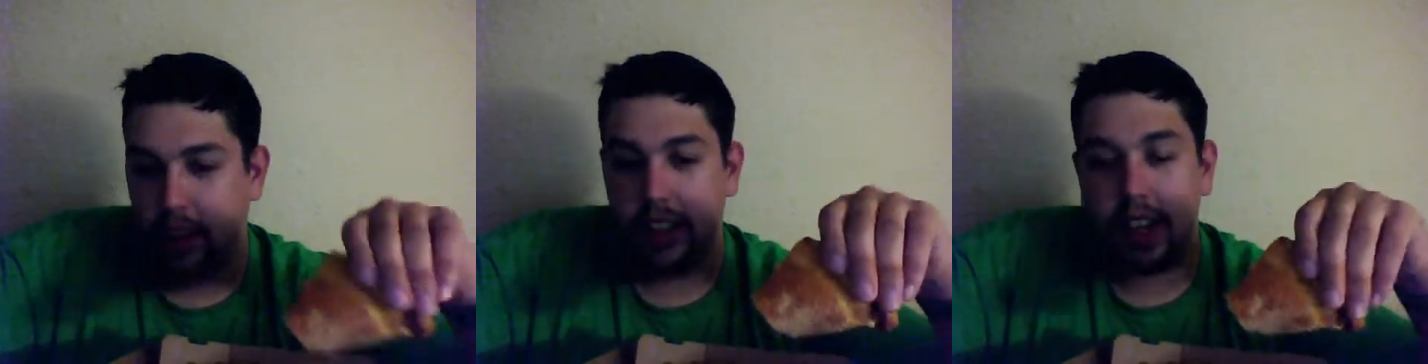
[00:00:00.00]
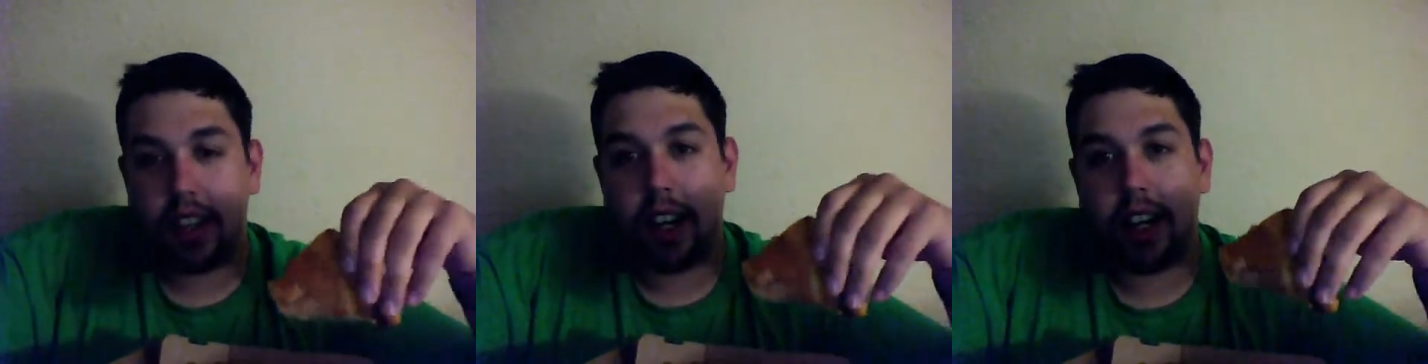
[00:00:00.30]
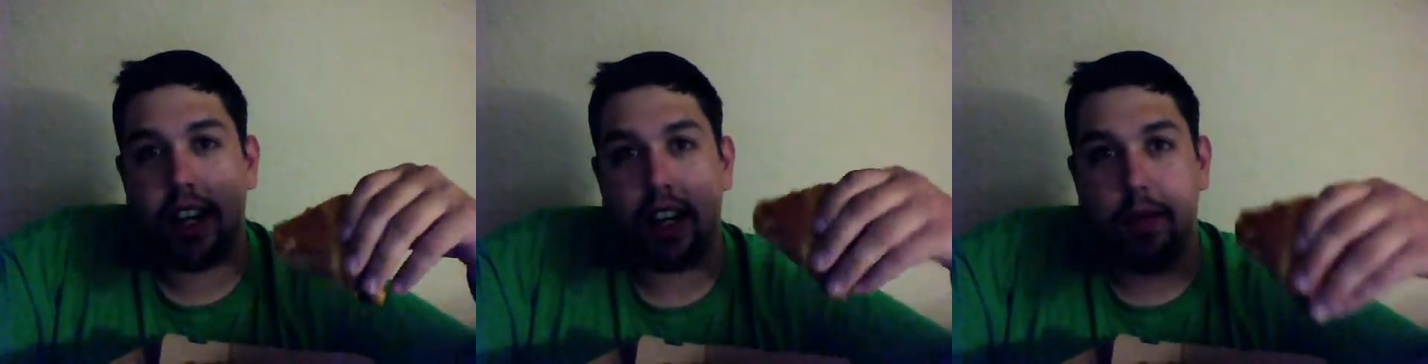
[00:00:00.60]
It's not that
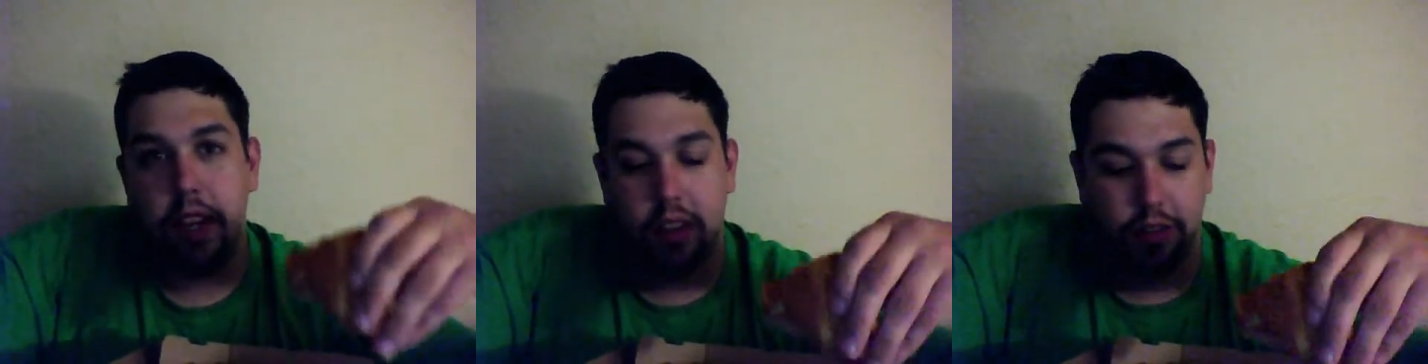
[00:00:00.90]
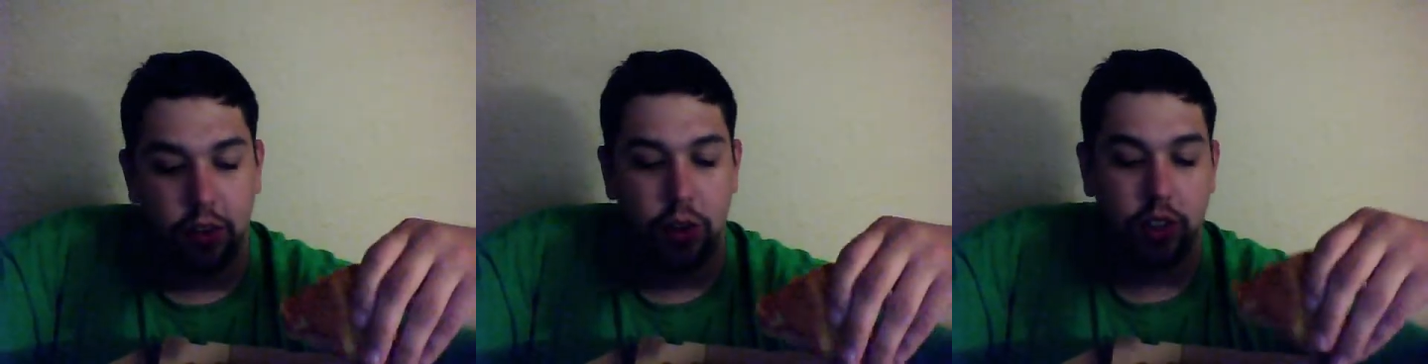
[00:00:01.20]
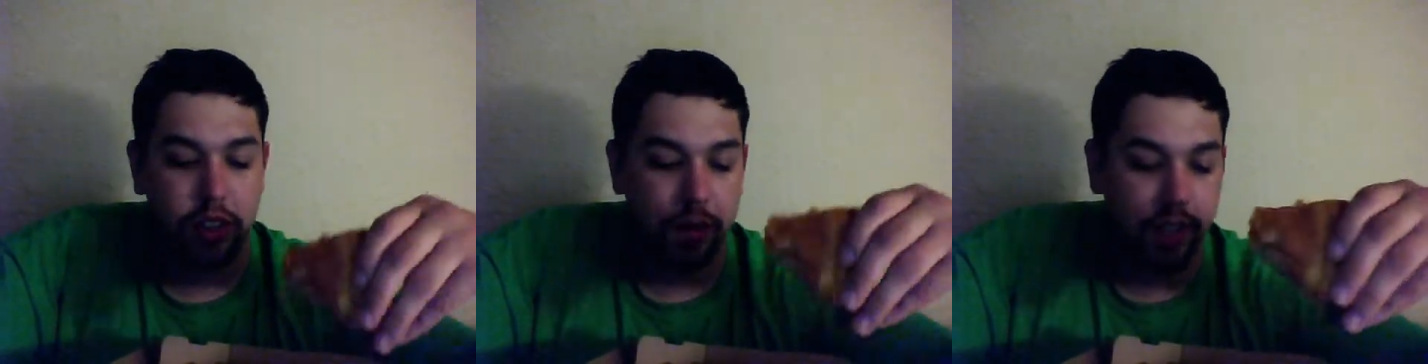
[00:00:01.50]
they didn't give me enough food or
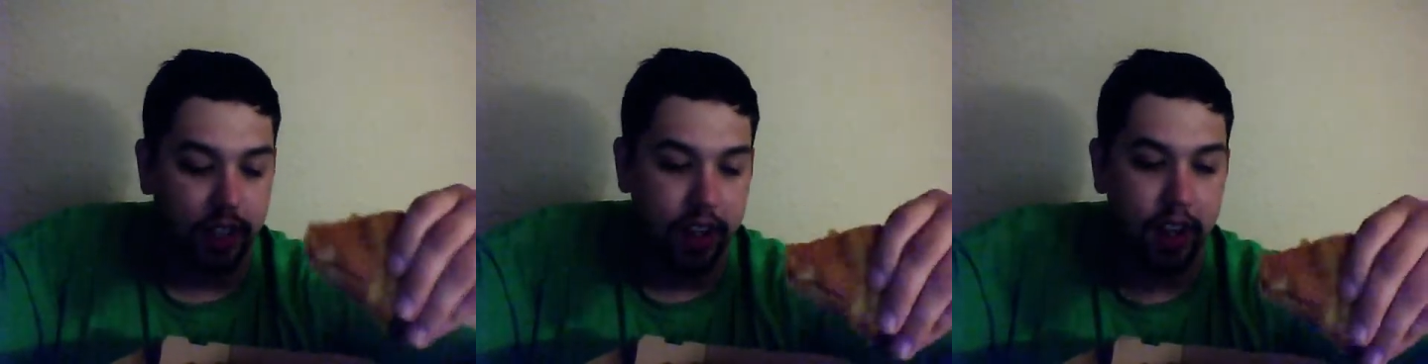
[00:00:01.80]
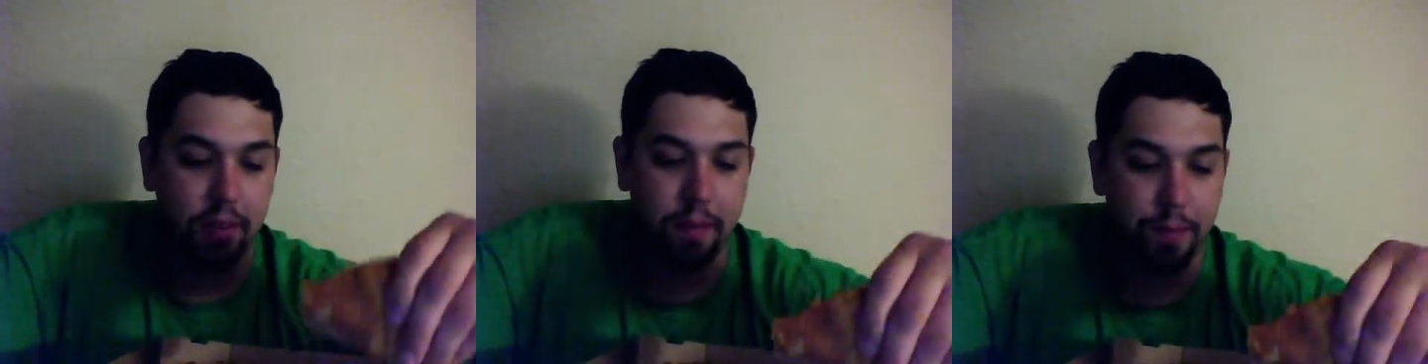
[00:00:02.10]
something like that.